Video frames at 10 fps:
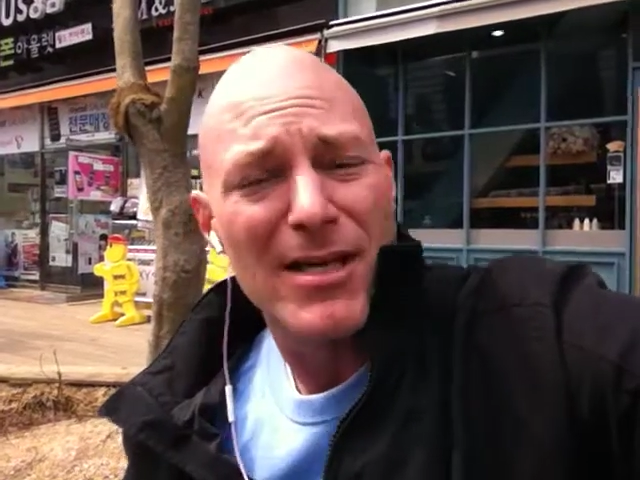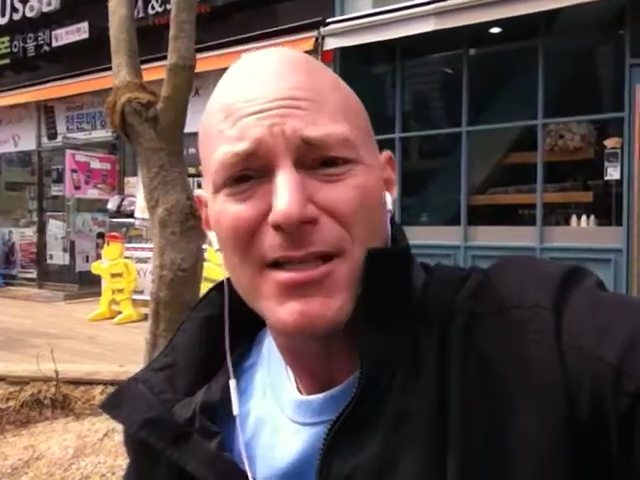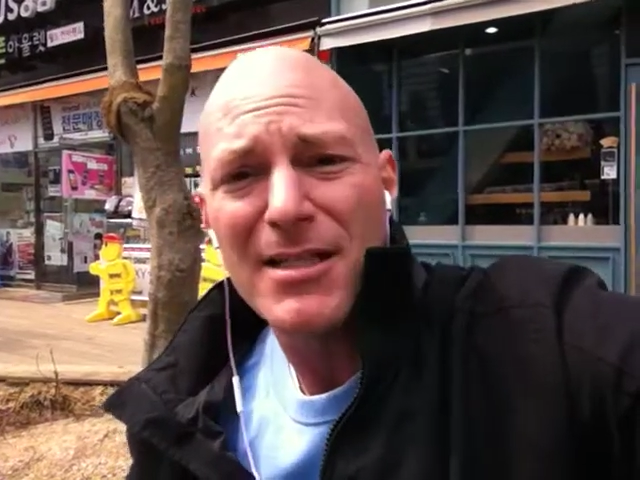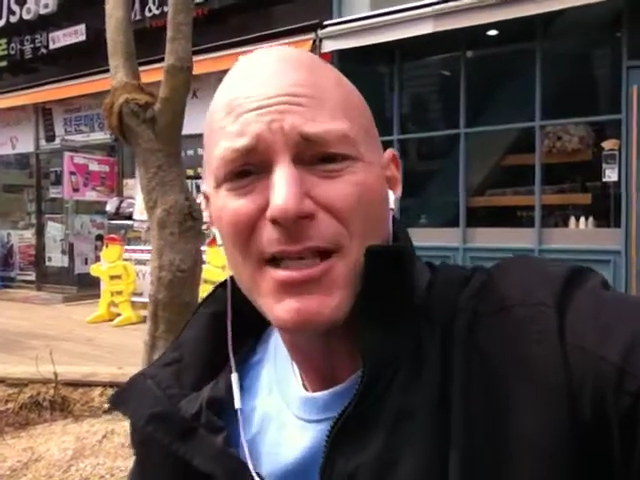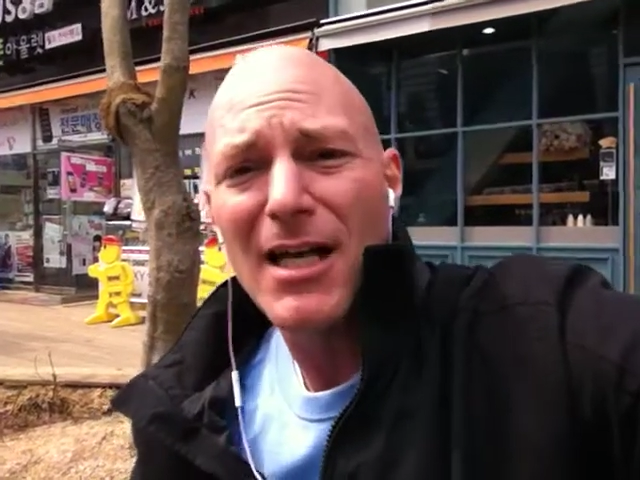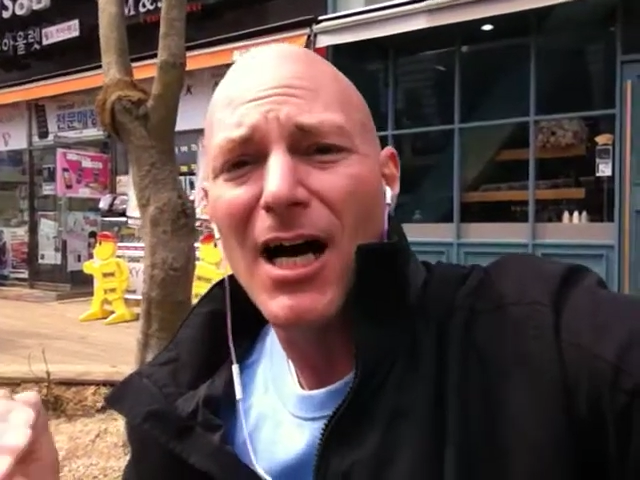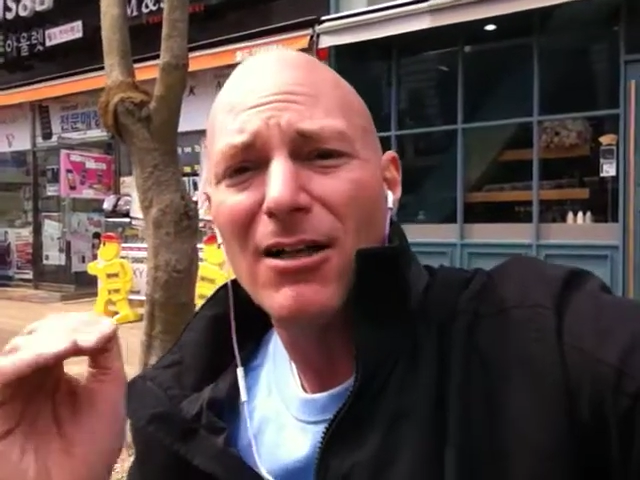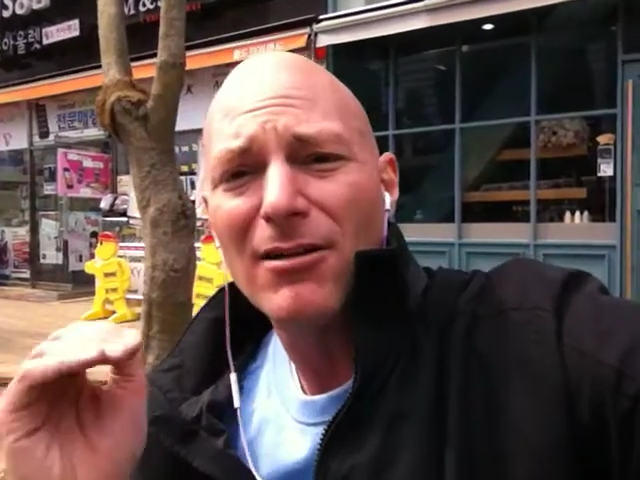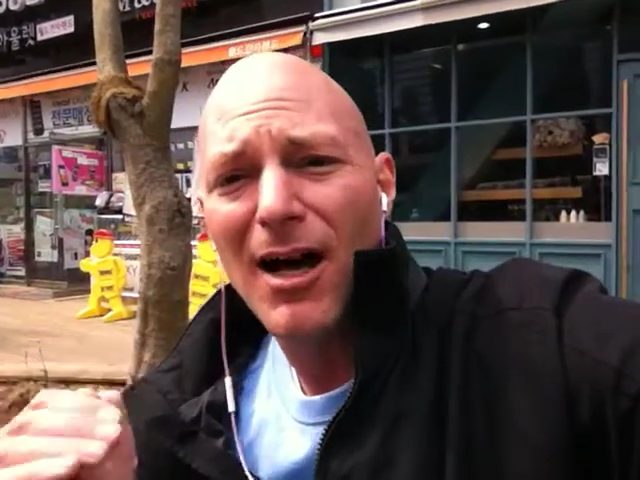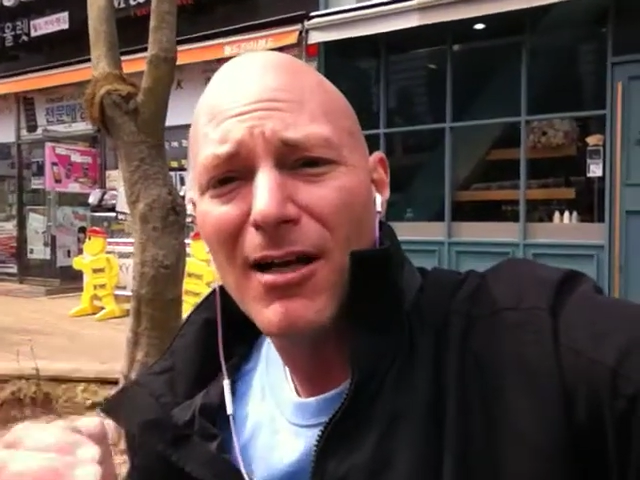You see,
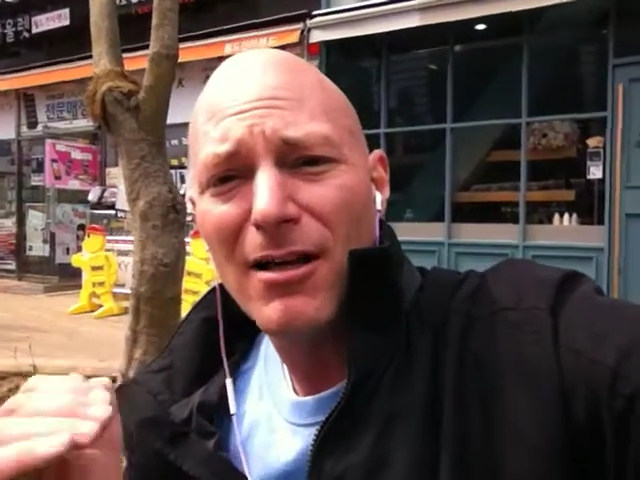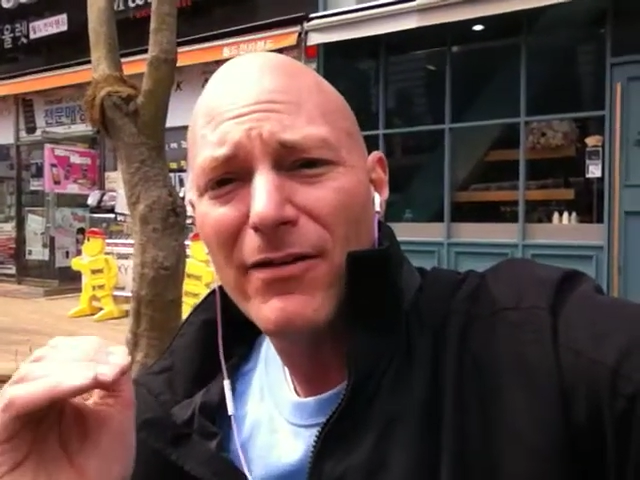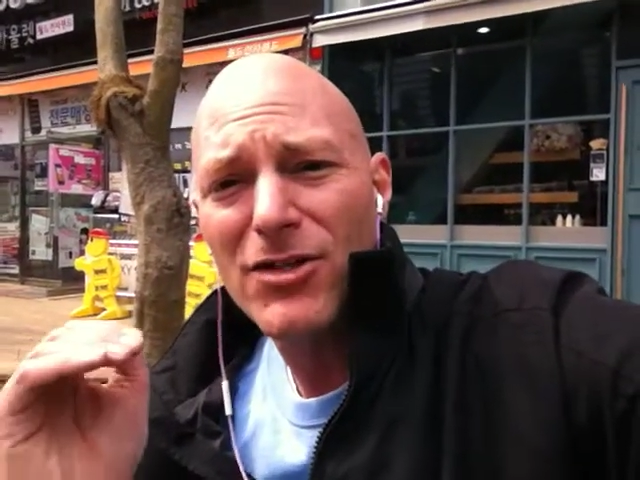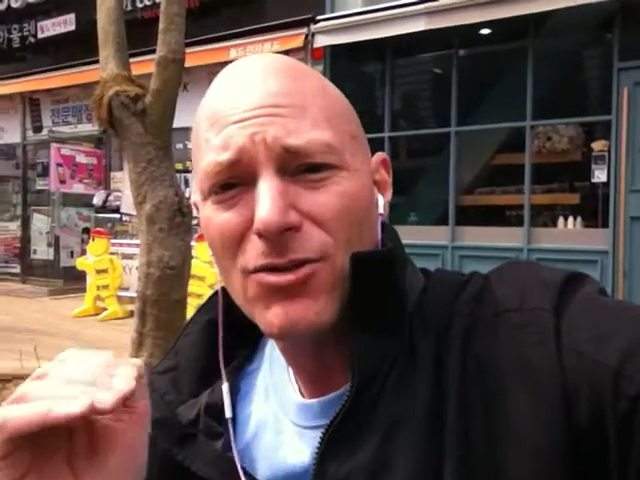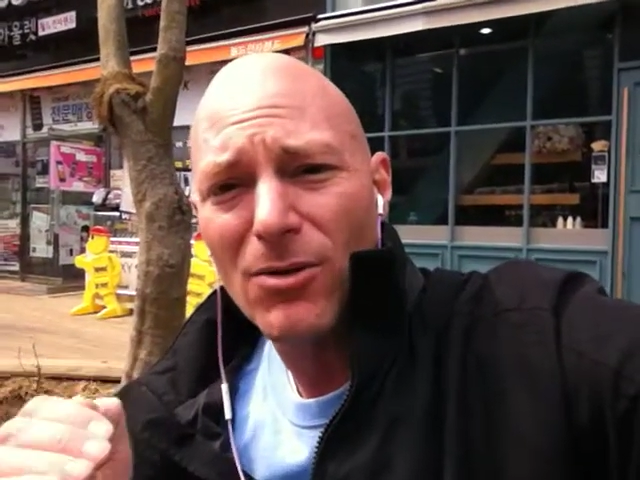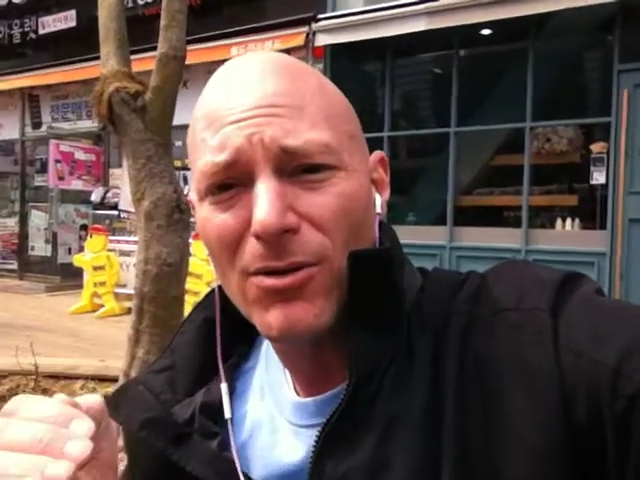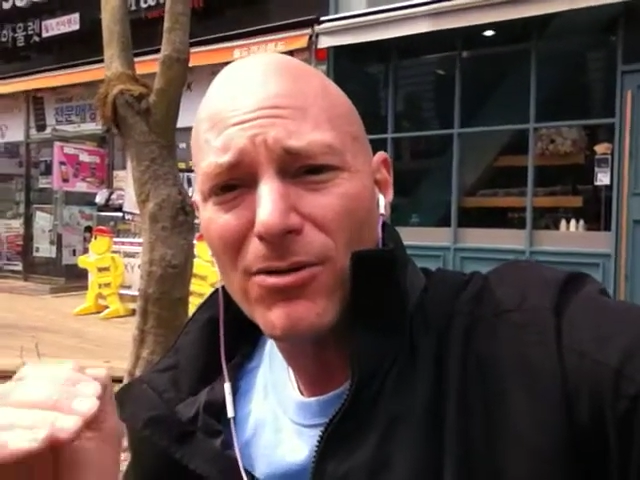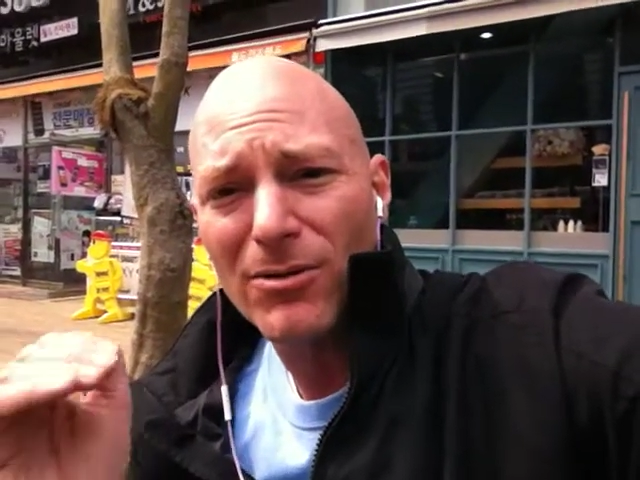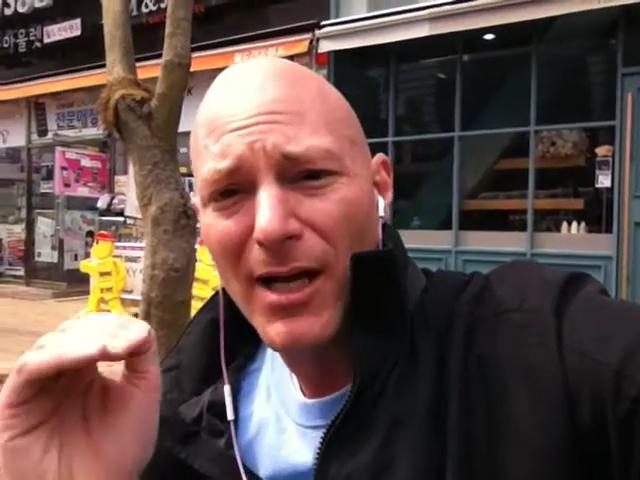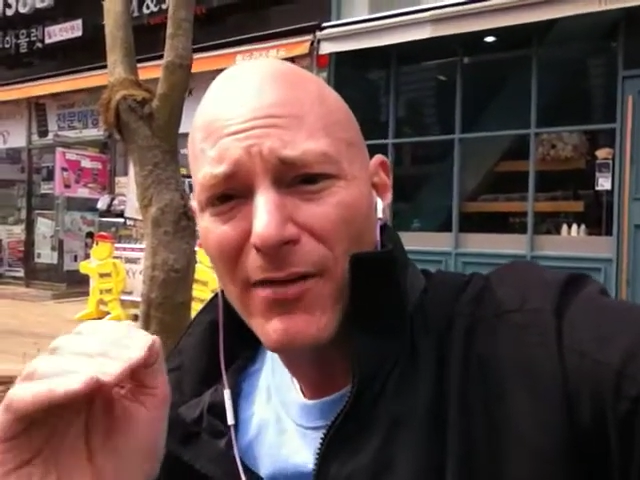a lot of
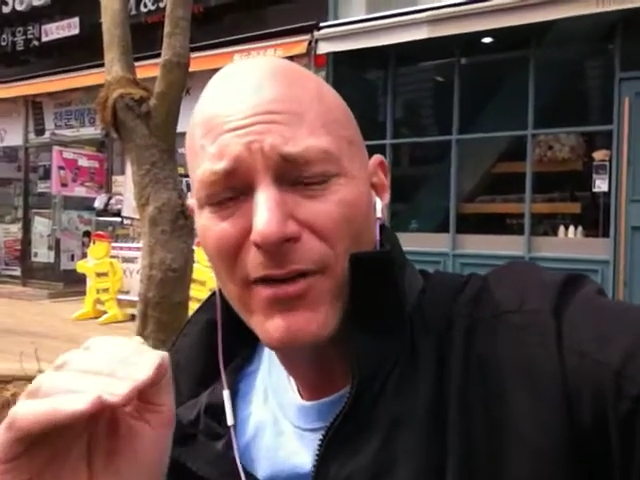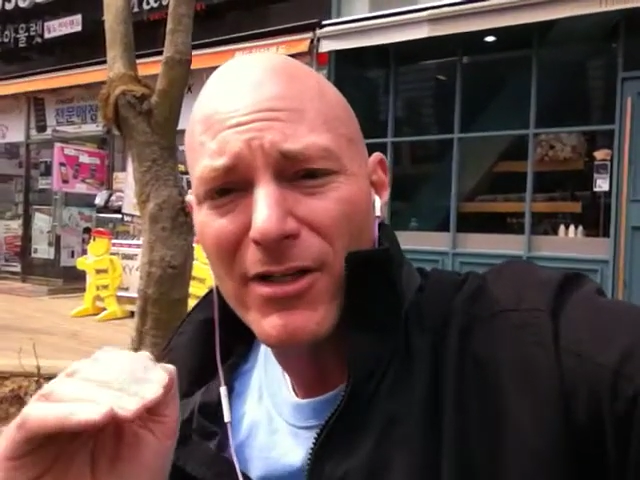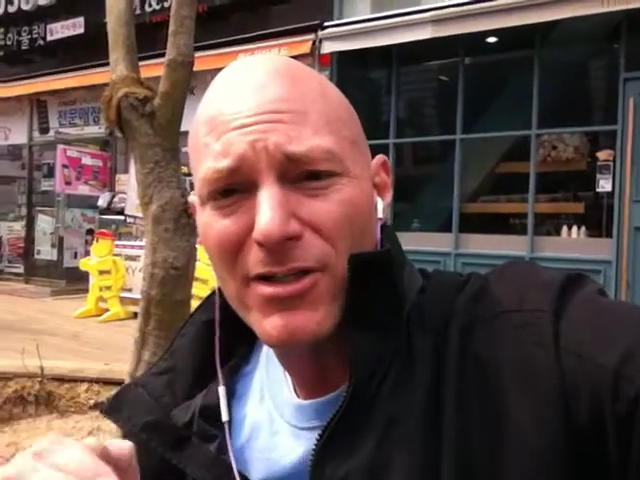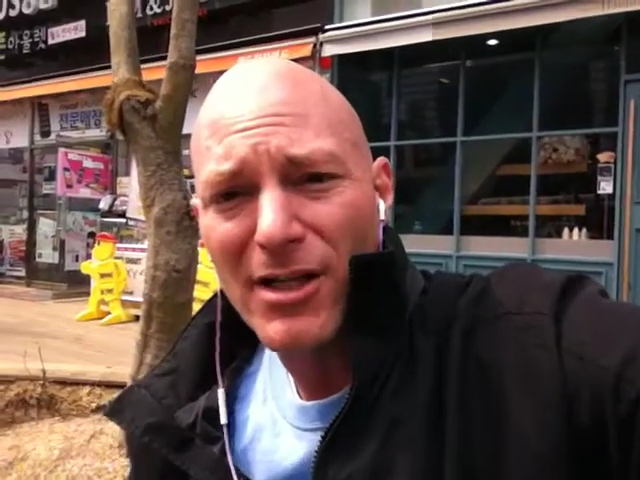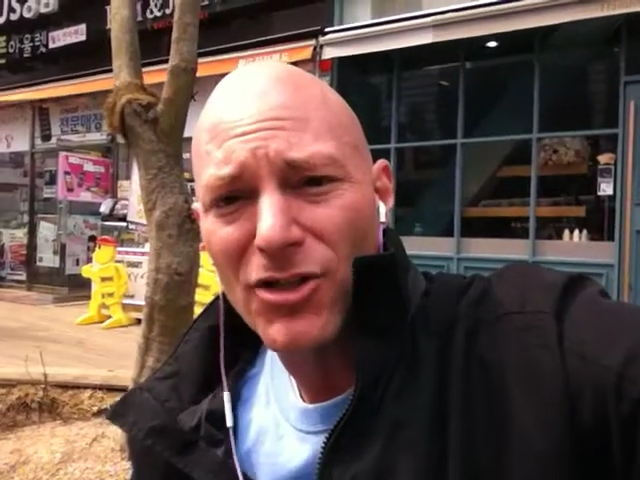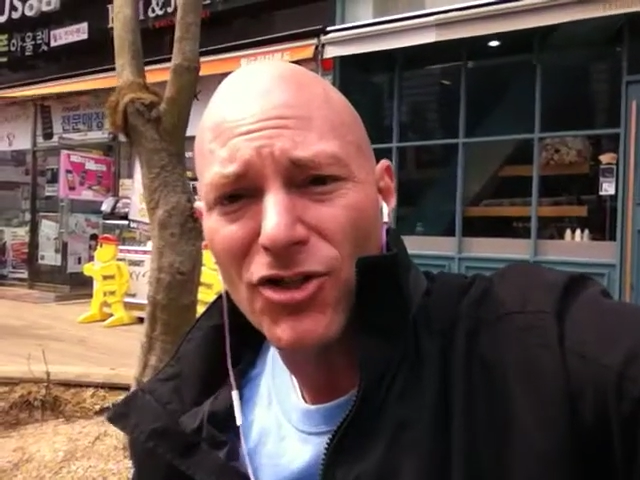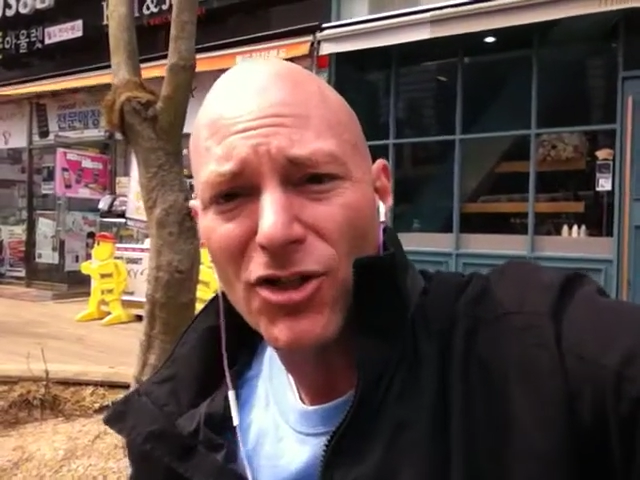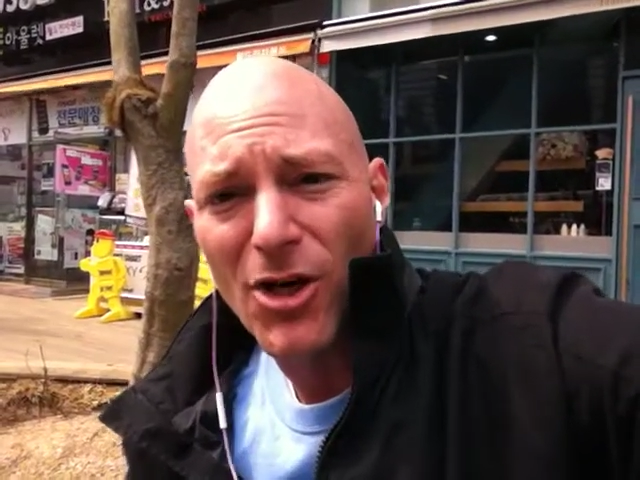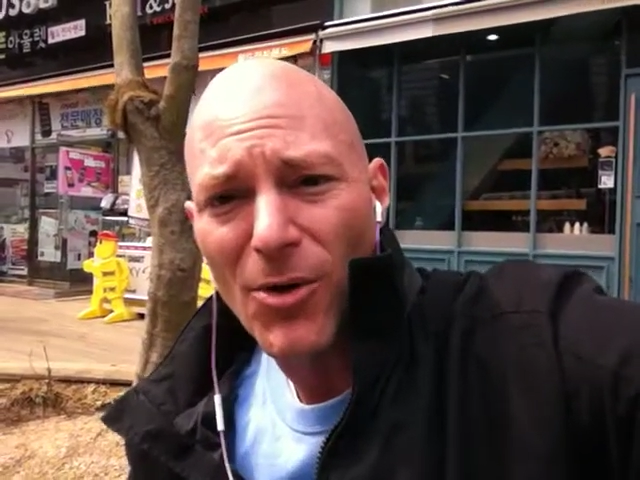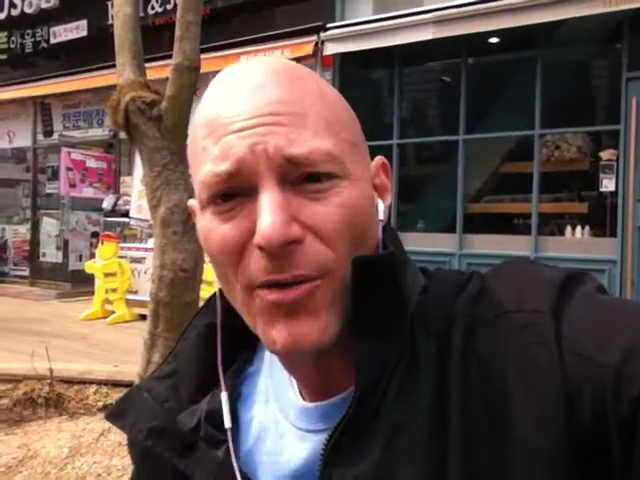historical evidence does
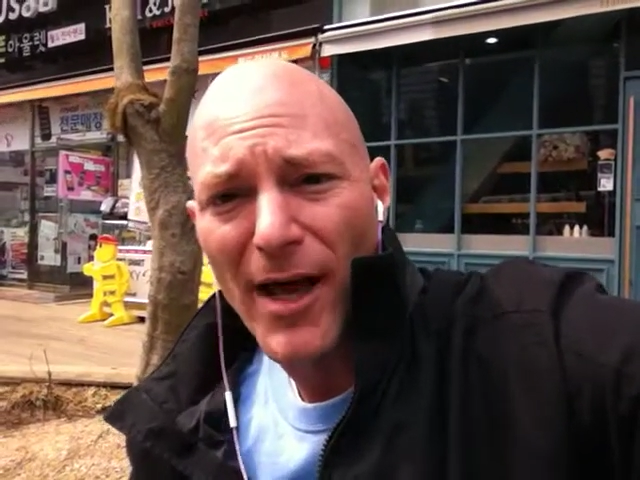show